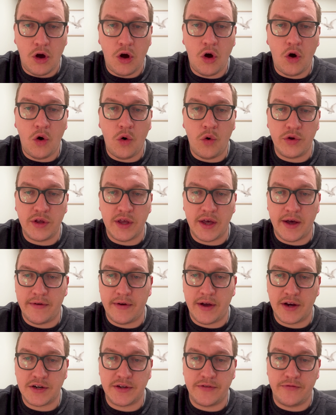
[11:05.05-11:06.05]
Oh yeah,
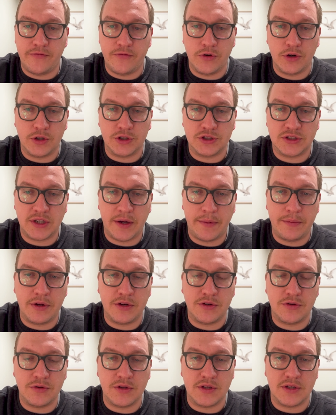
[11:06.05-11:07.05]
actually first I'm going to
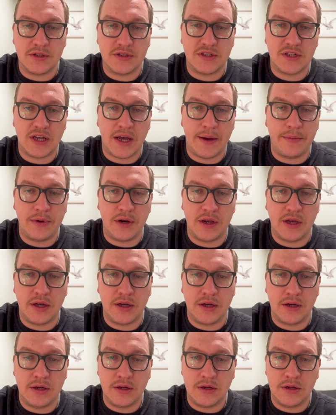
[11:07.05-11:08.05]
do this.
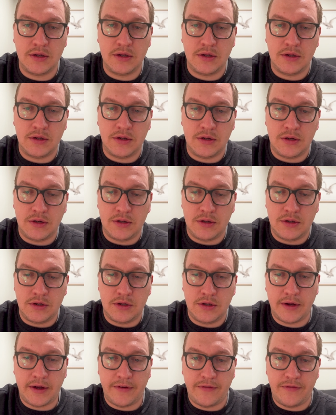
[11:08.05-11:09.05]
I
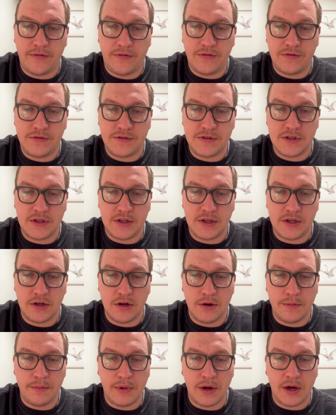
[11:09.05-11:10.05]
see
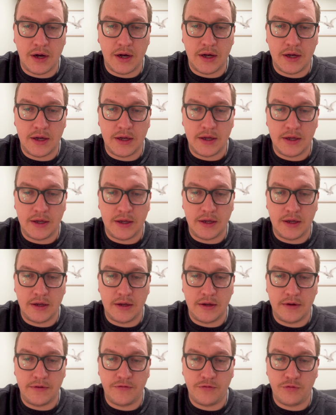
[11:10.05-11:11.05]
here
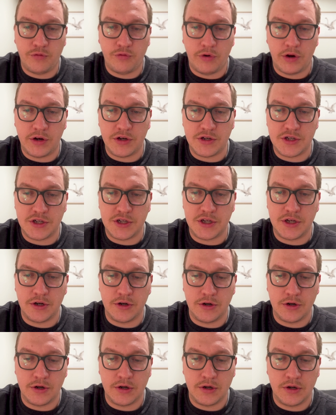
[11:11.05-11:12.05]
my
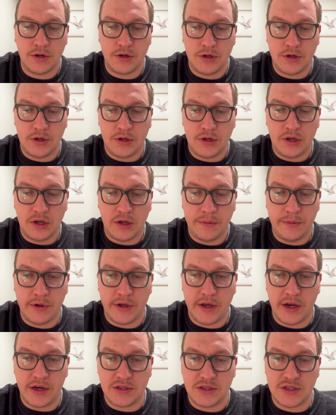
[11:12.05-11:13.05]
Frontier
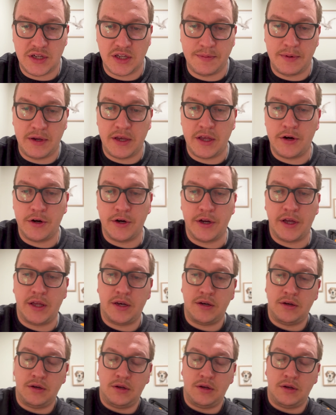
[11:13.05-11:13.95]
Communications, that's my internet.